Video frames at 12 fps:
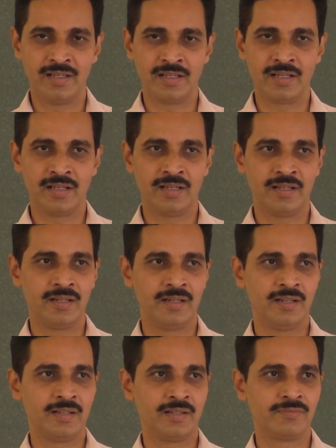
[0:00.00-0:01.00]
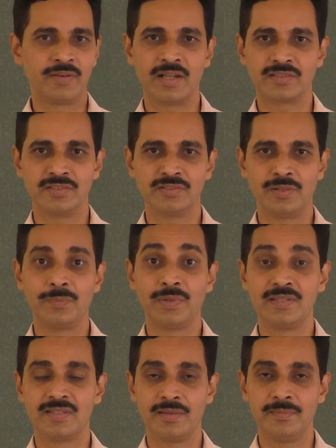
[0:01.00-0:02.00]
refraction through
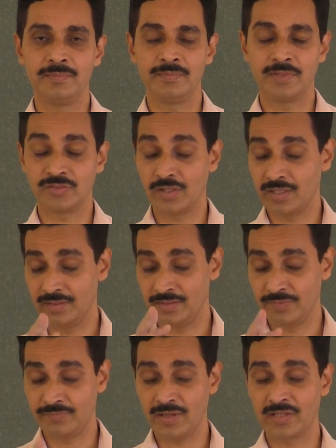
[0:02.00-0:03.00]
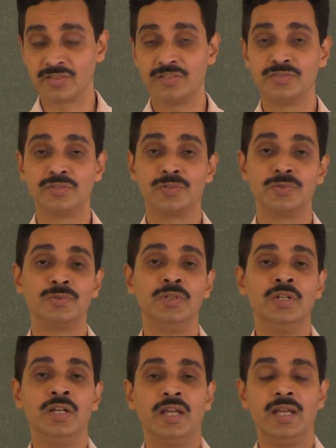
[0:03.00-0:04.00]
refraction
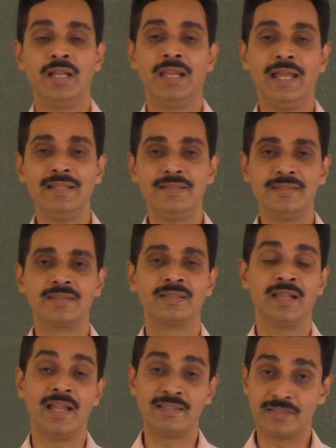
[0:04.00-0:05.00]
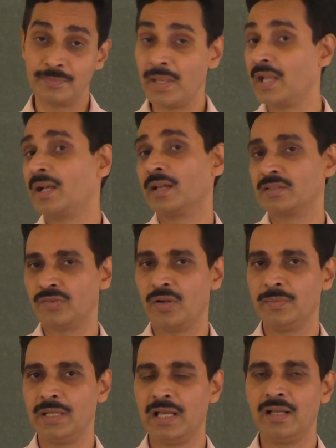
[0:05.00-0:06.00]
through a lens maker's
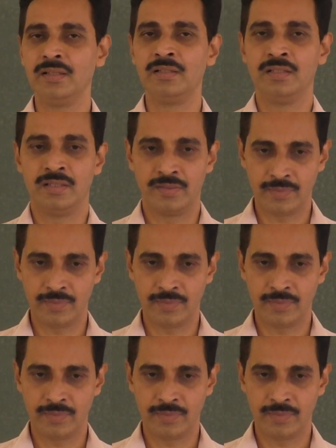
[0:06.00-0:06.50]
formula.